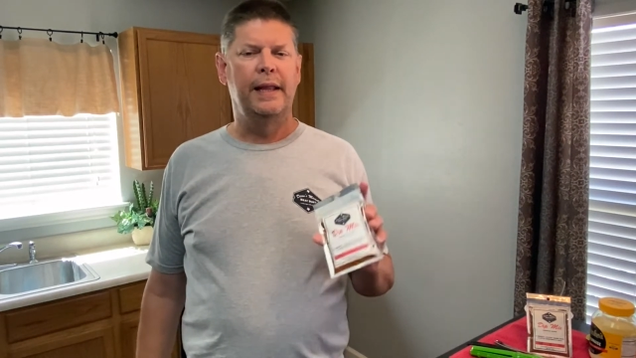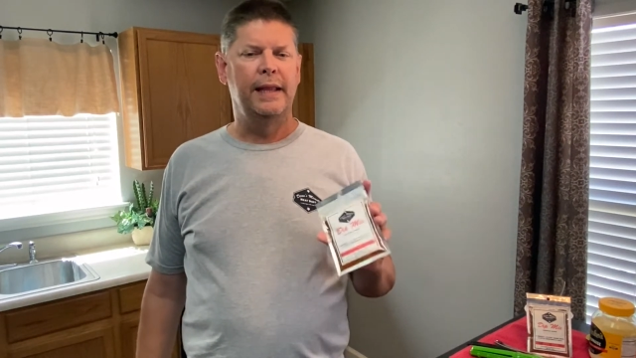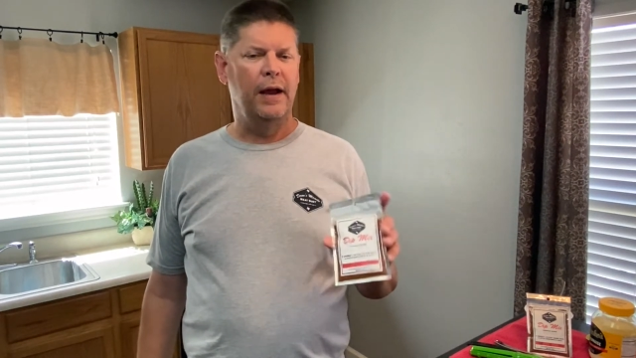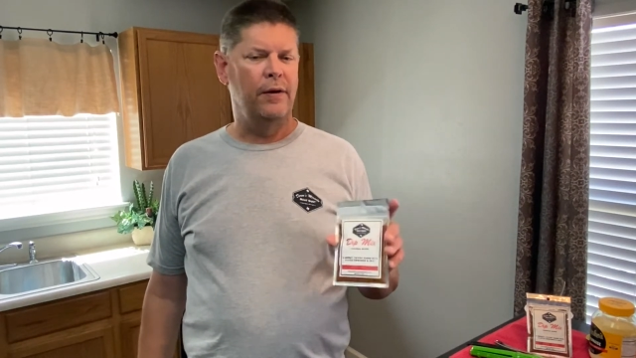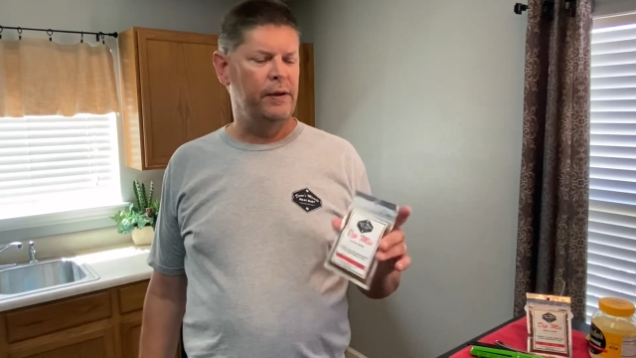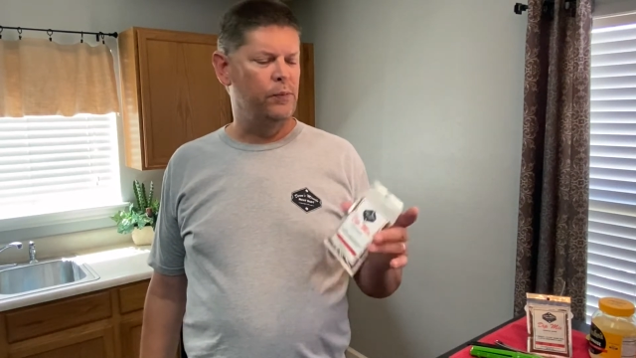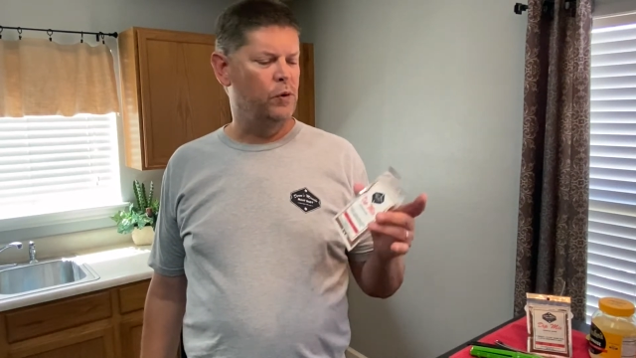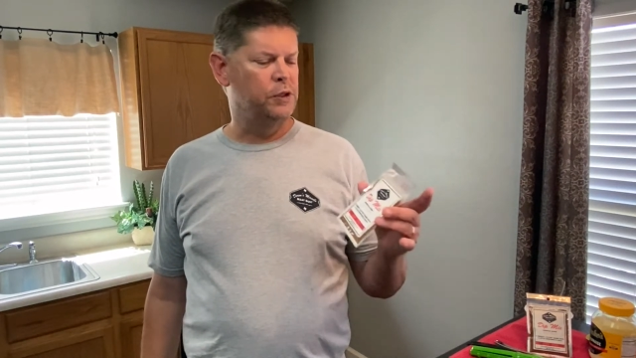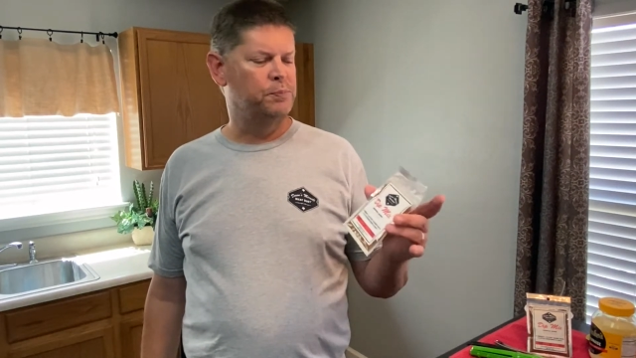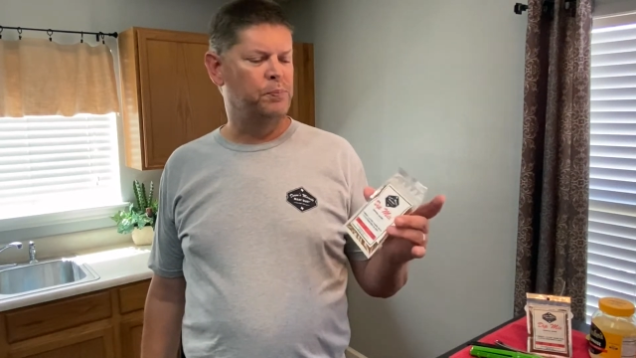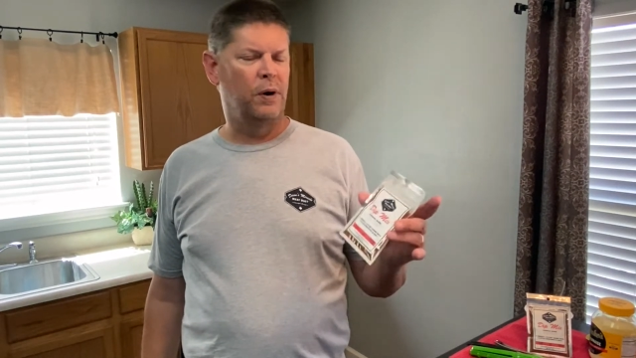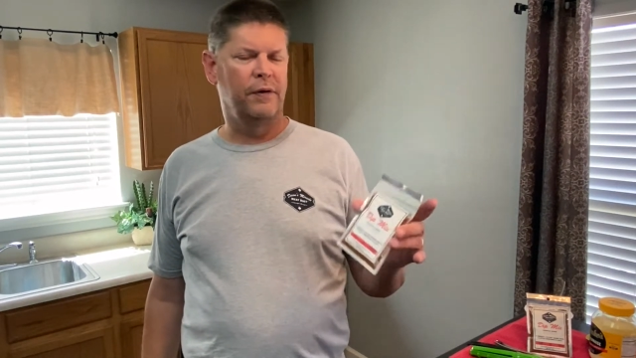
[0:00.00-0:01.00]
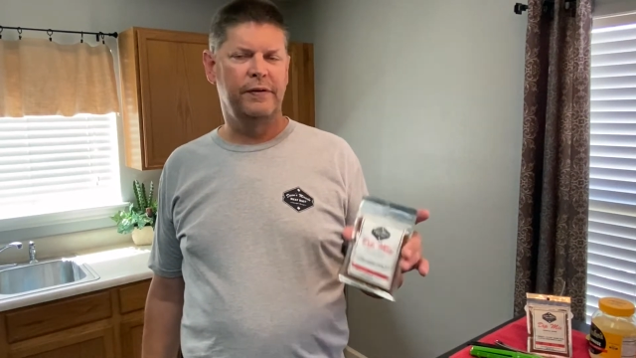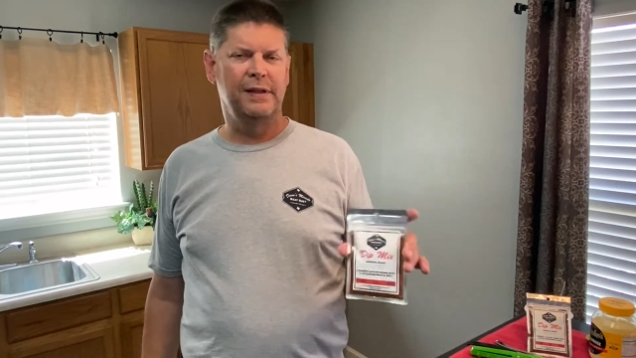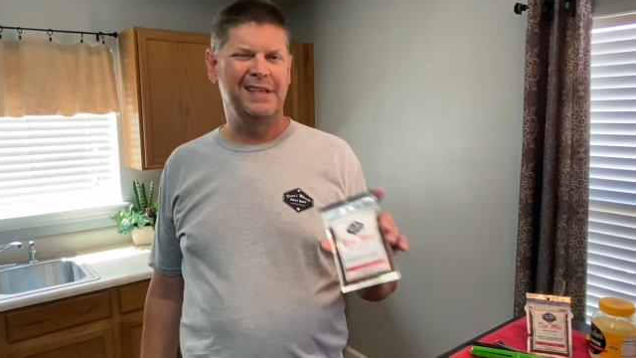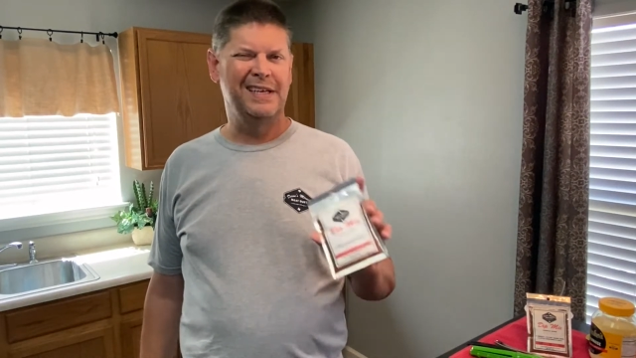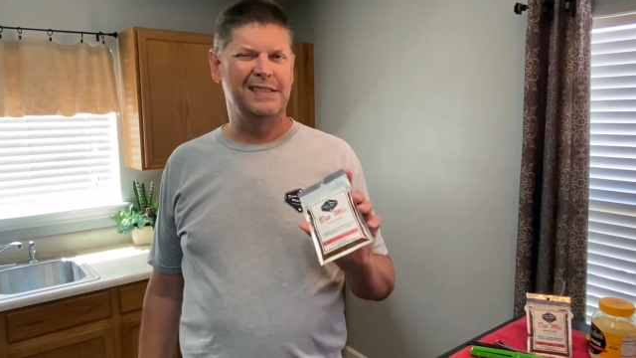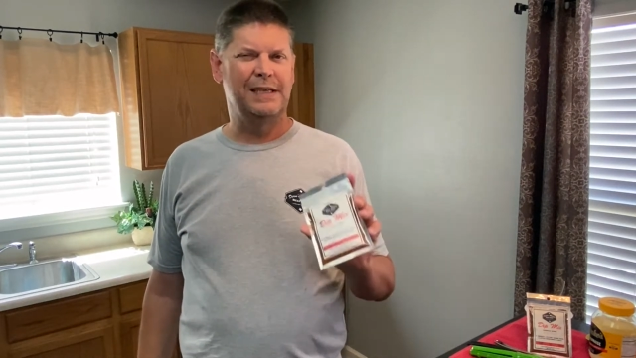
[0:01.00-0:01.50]
now it works
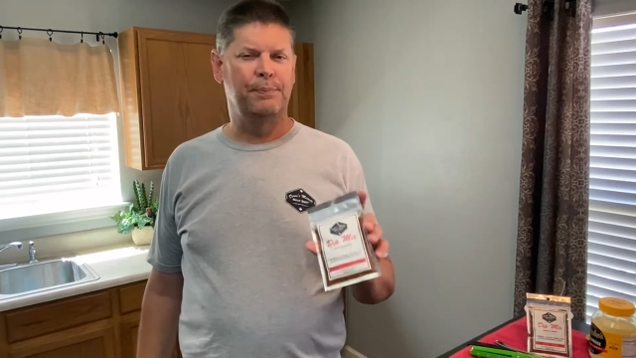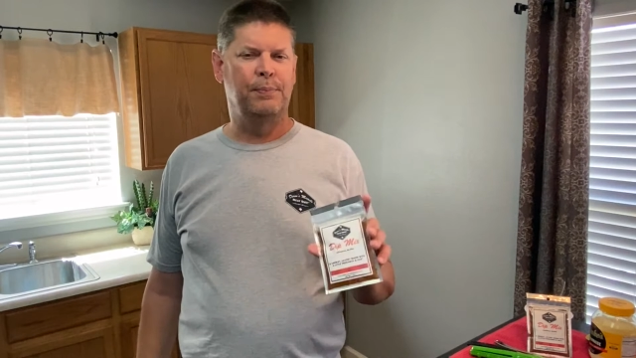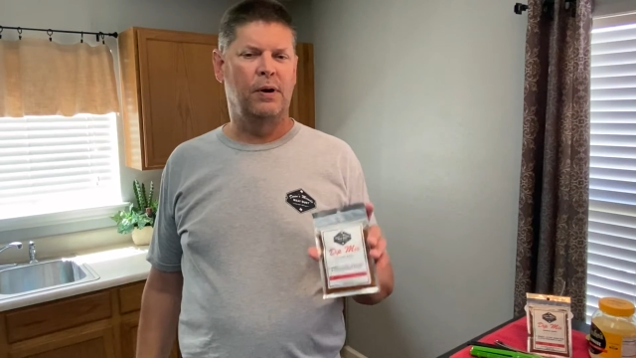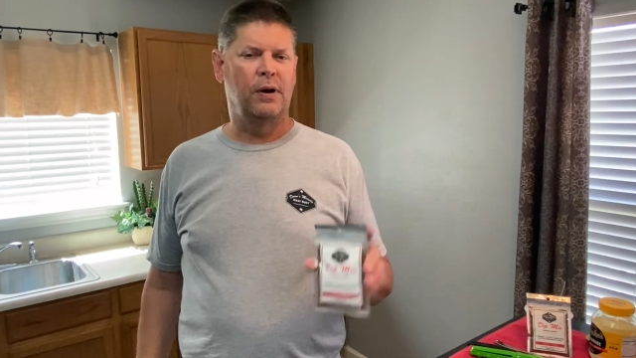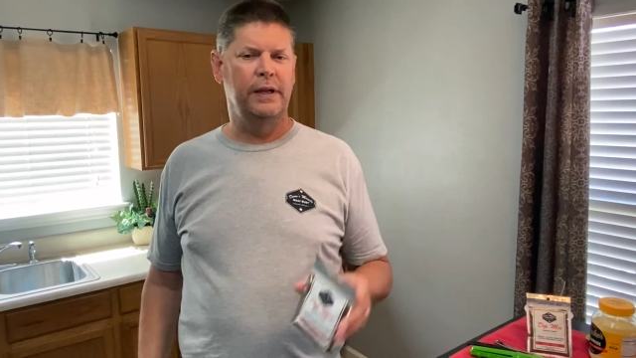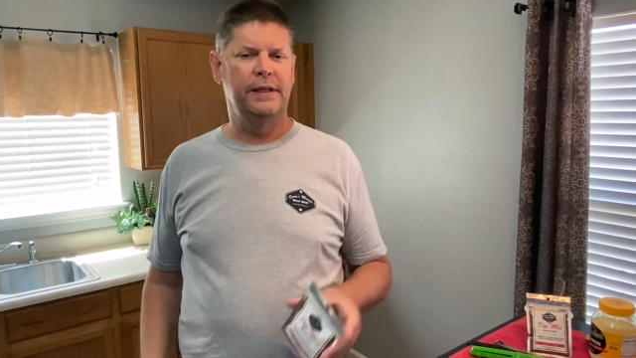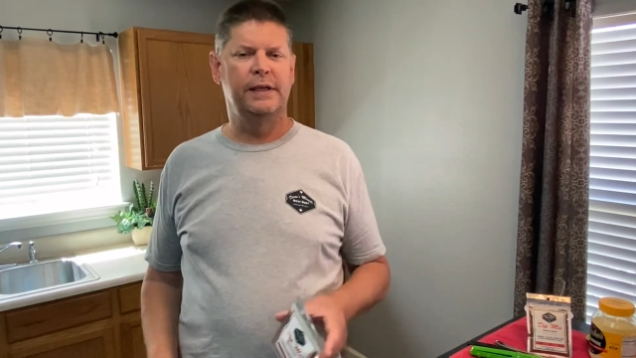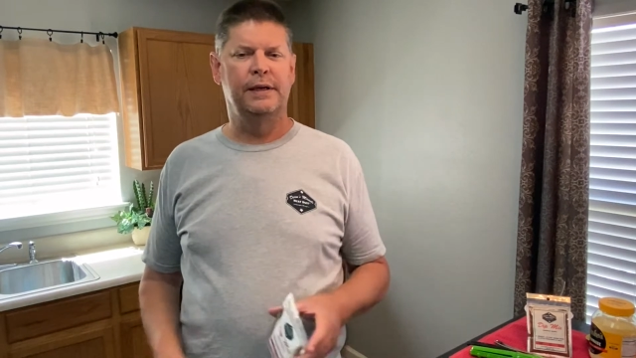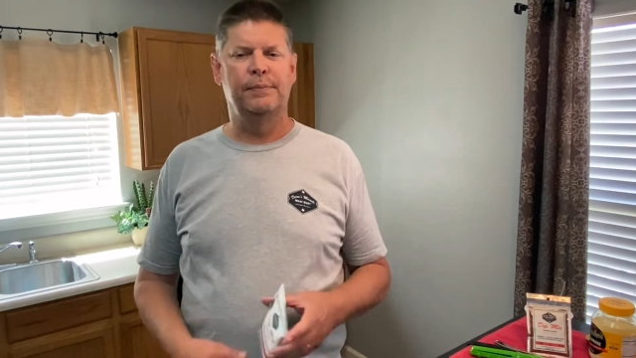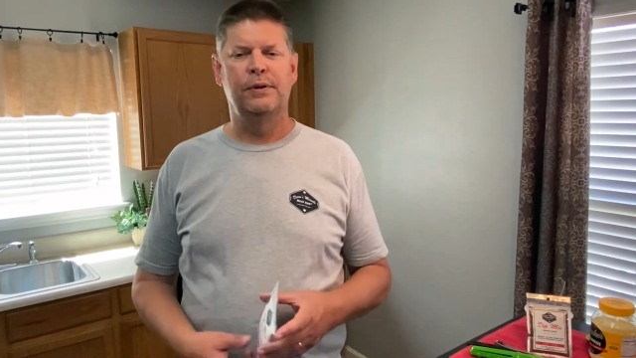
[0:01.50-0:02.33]
perfectly as a party dip.